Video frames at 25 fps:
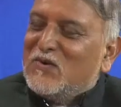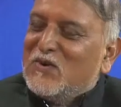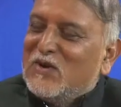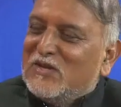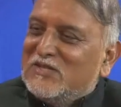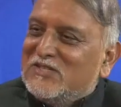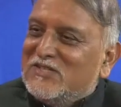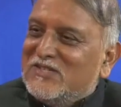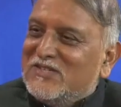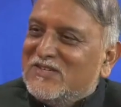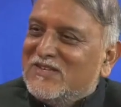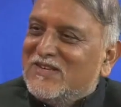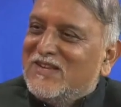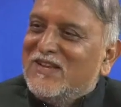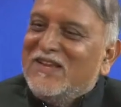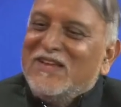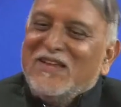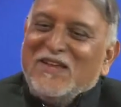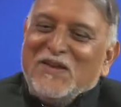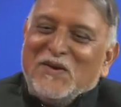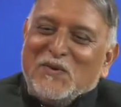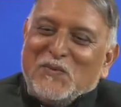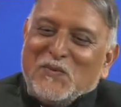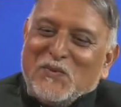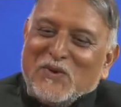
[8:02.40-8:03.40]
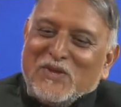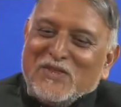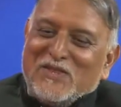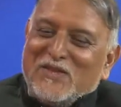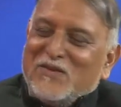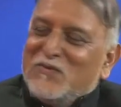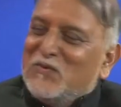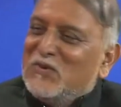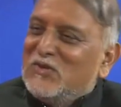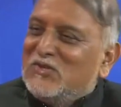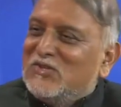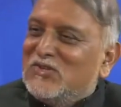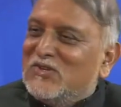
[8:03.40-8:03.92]
question
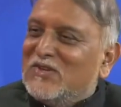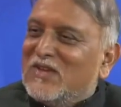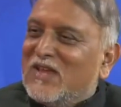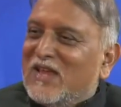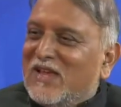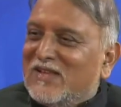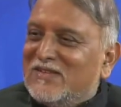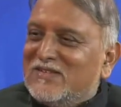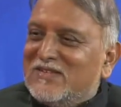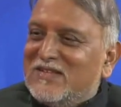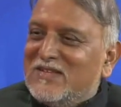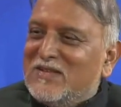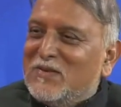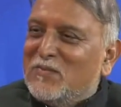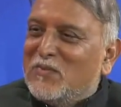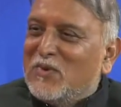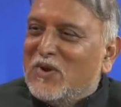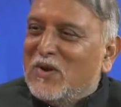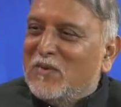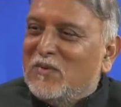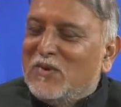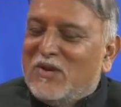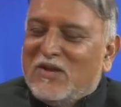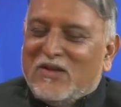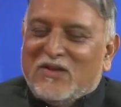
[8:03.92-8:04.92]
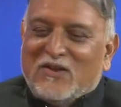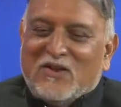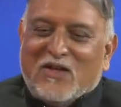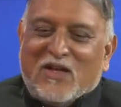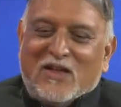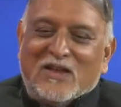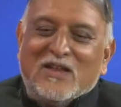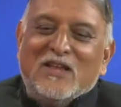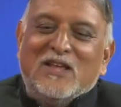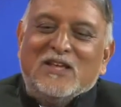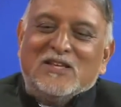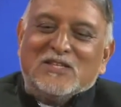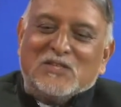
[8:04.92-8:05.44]
whether we should cancel the prayer meeting or
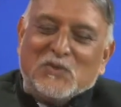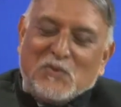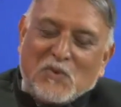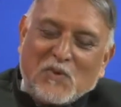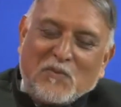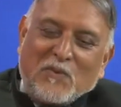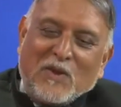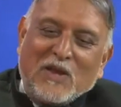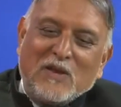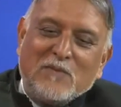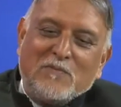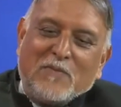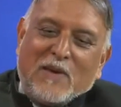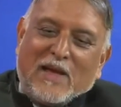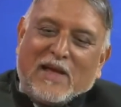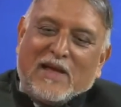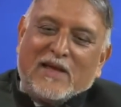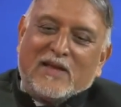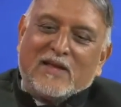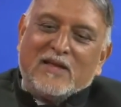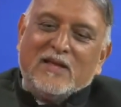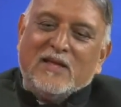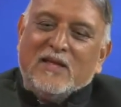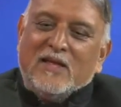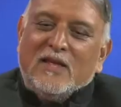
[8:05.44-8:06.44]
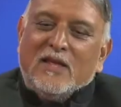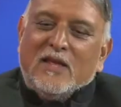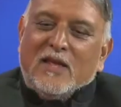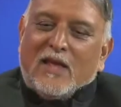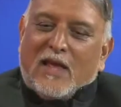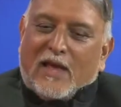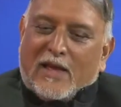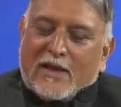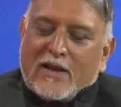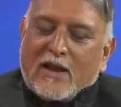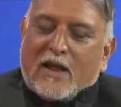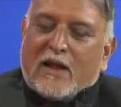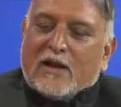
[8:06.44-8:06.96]
not. So we went back,
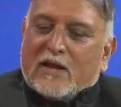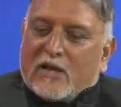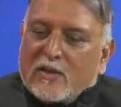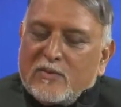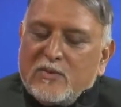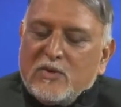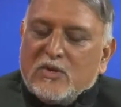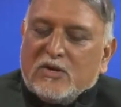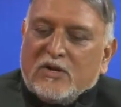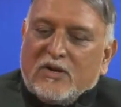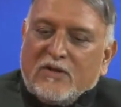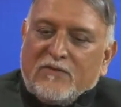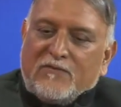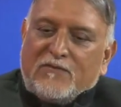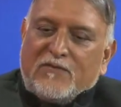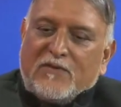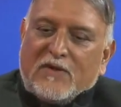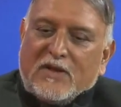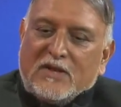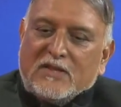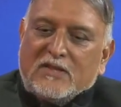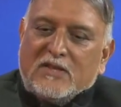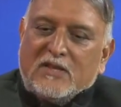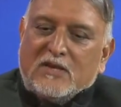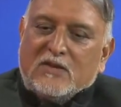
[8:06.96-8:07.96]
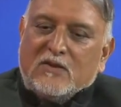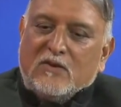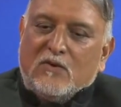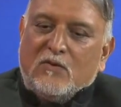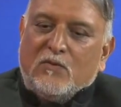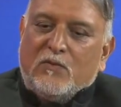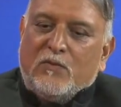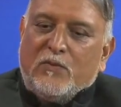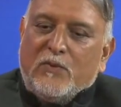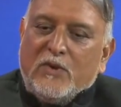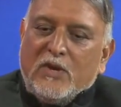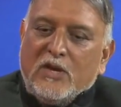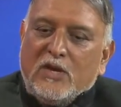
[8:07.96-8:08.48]
and our community felt that
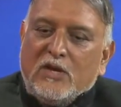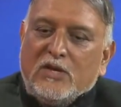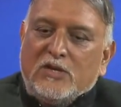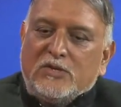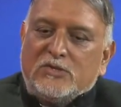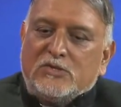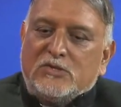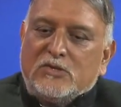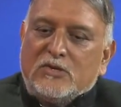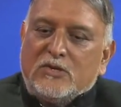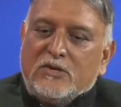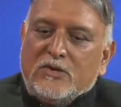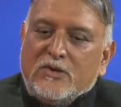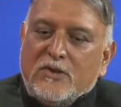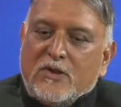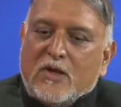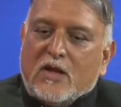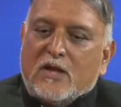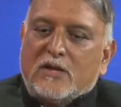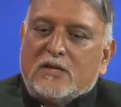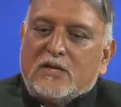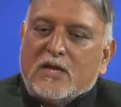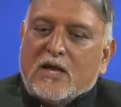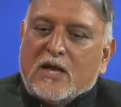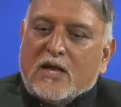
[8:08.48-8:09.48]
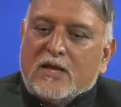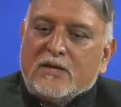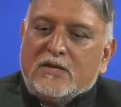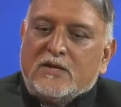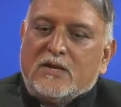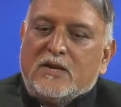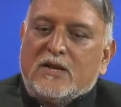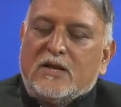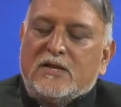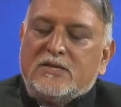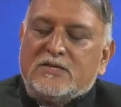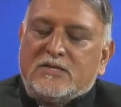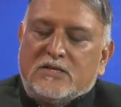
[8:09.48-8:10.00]
we should not
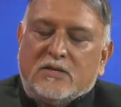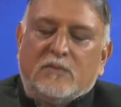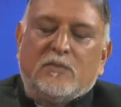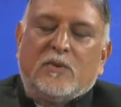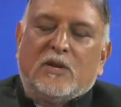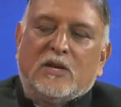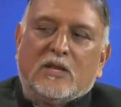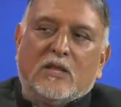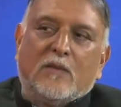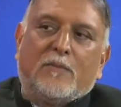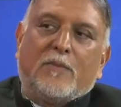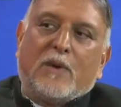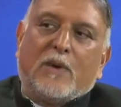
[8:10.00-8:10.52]
underestimate the